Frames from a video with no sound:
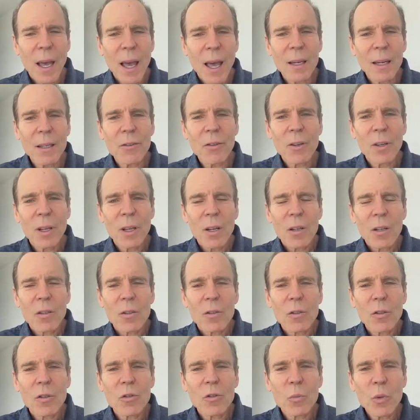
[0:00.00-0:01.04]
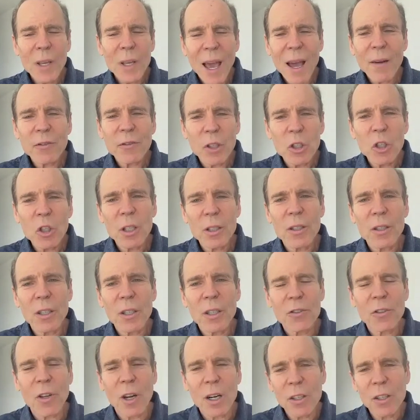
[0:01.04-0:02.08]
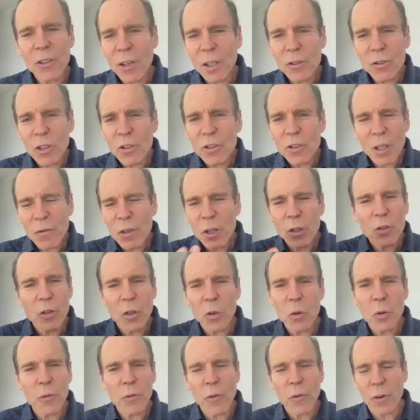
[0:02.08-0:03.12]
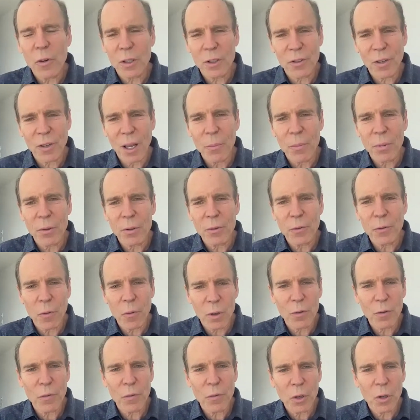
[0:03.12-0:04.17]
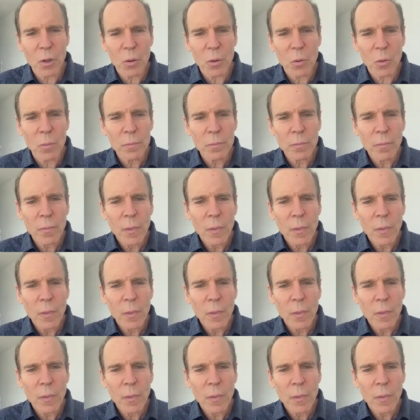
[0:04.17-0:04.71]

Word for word: And we have to look at these studies, and I'll just give you 2, for example, for review.